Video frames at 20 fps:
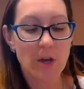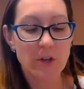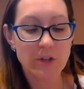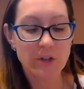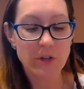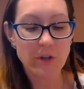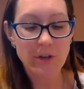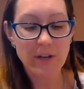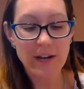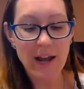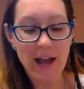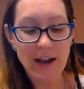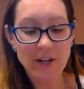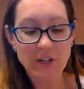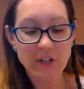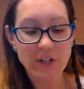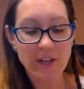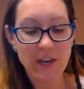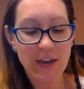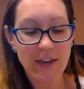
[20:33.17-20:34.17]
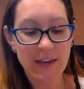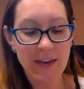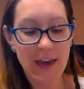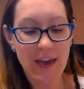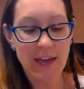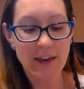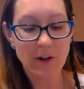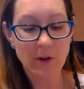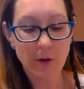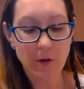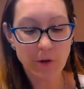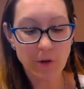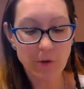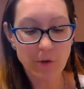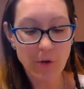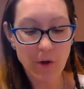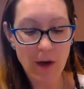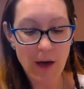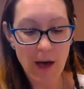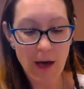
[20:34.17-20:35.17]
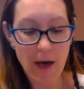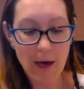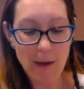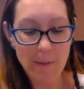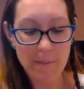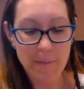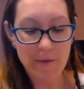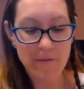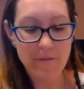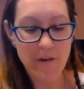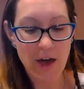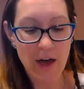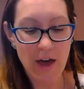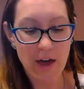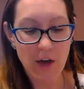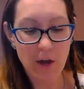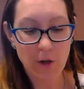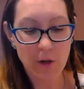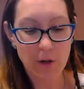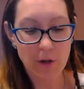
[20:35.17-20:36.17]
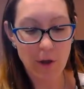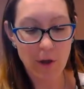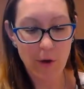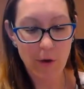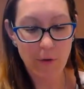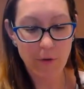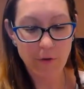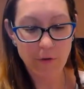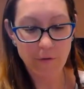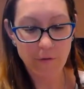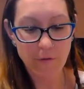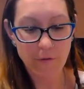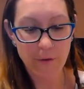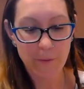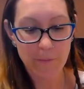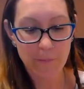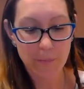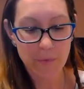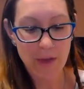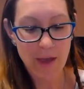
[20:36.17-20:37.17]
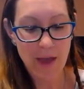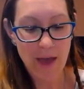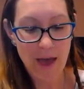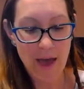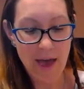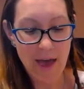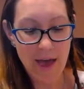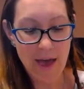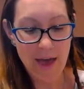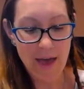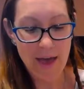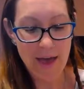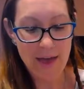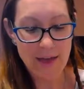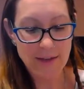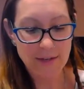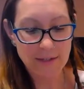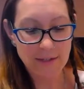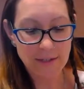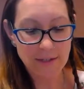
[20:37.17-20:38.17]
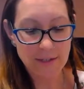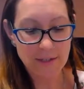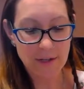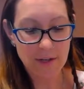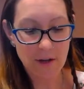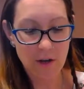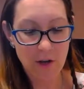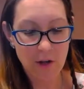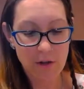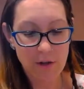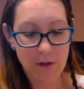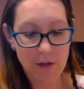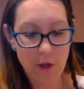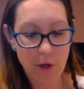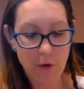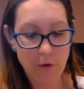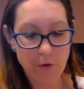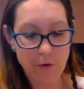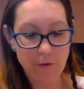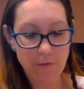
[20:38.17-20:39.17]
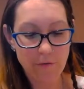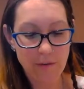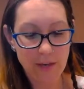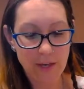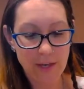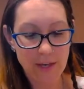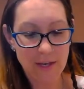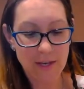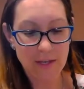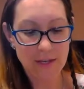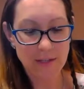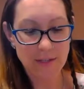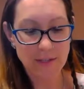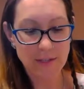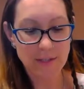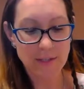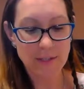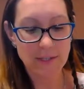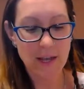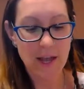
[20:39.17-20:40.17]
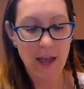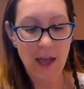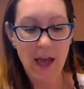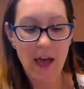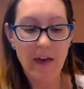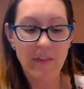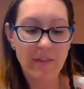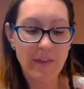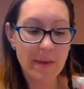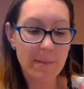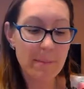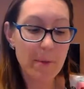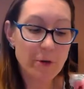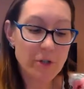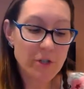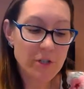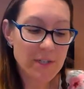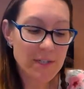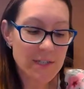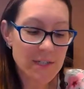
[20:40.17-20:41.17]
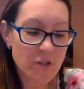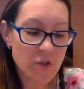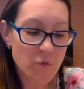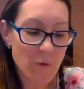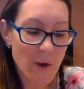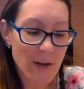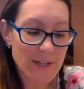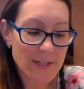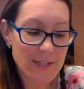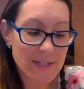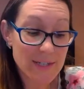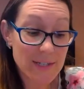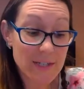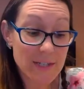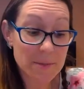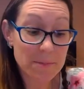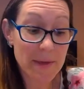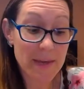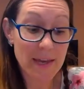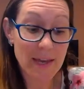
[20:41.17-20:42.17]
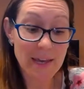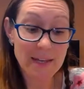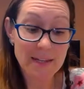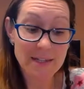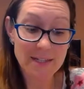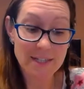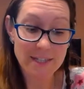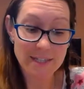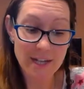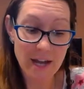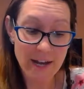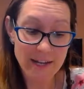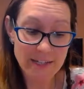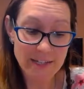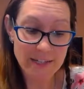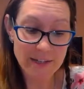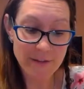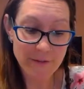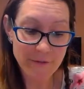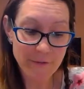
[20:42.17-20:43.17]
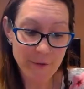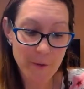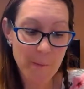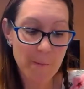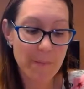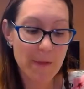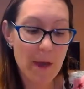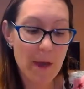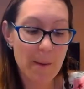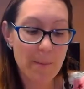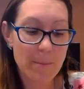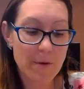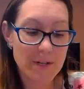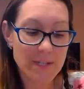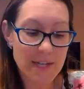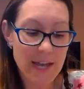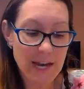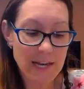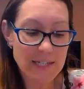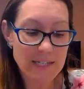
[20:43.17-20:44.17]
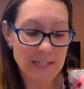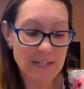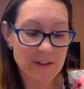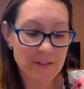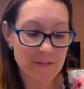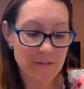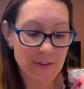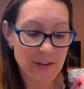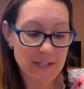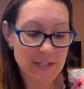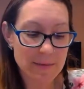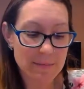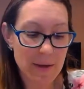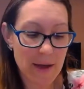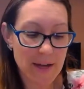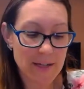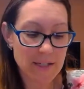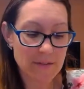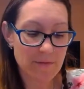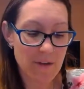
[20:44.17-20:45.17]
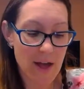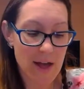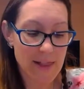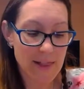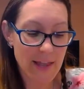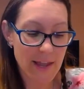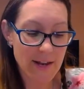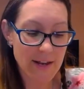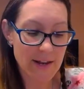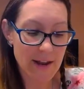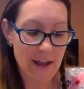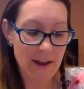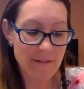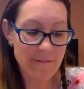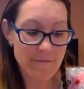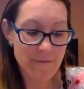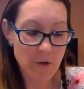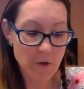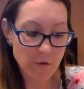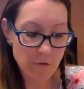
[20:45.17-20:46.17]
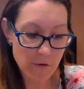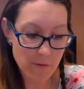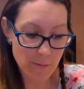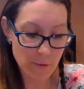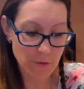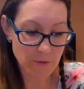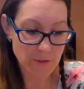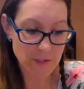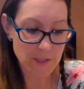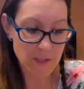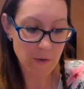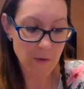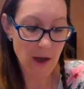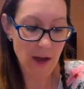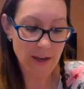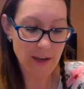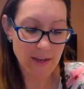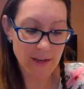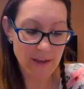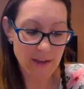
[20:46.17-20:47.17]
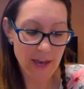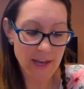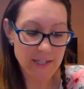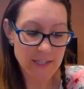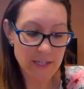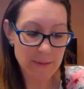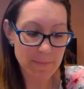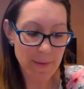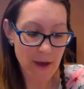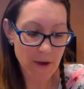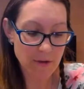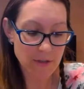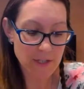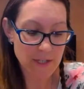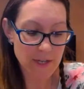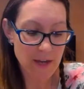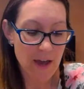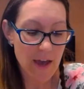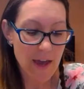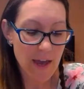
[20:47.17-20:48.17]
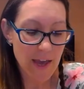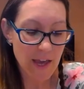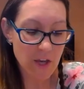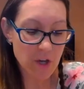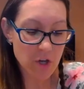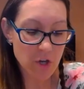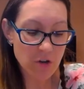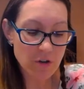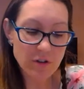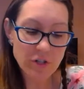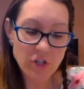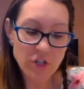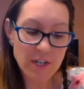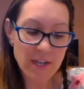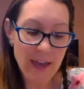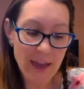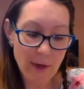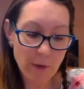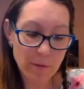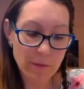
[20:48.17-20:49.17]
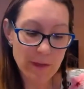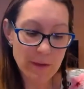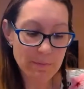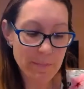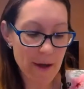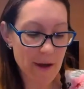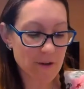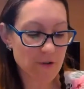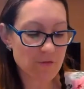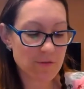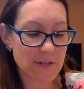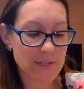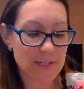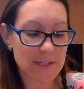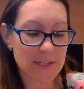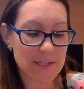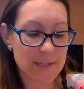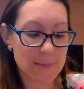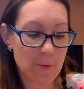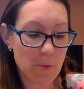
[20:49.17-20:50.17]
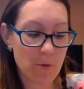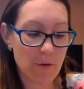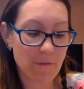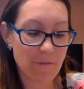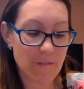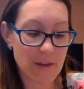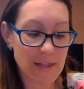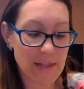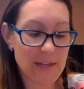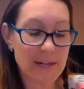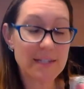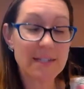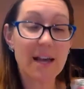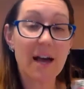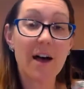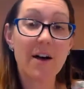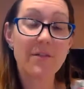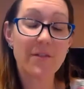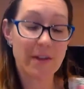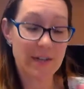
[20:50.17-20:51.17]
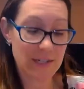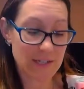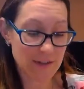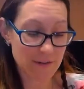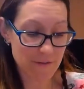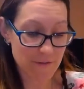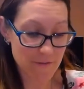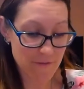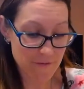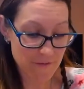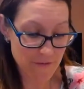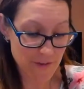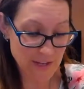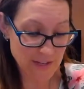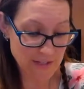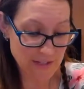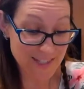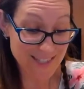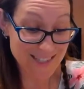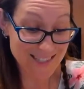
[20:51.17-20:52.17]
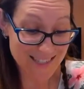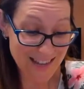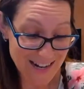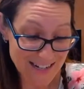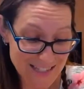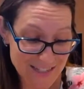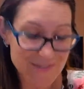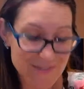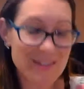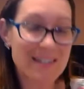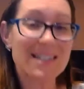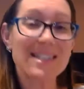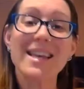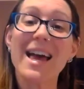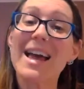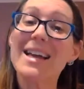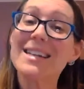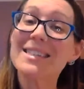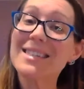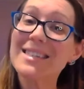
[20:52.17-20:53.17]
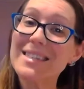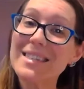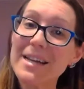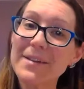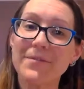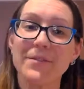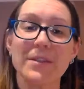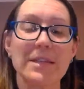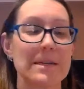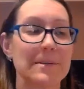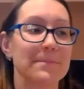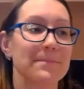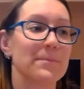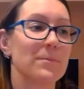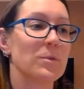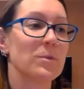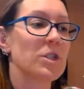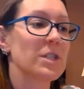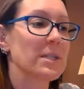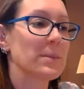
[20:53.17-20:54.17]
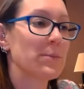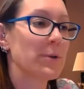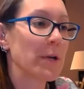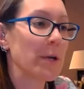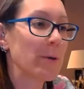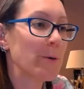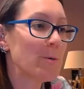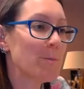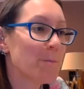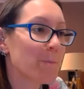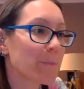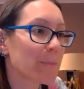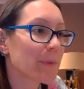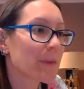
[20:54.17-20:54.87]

So you can actually, again, look up via clove, and clove is the emotions it addresses is being indecisive, protected, victimized, violated, and vulnerable. So it's about encouraging healthy boundaries and support feelings of decisiveness and safety, which is pretty cool.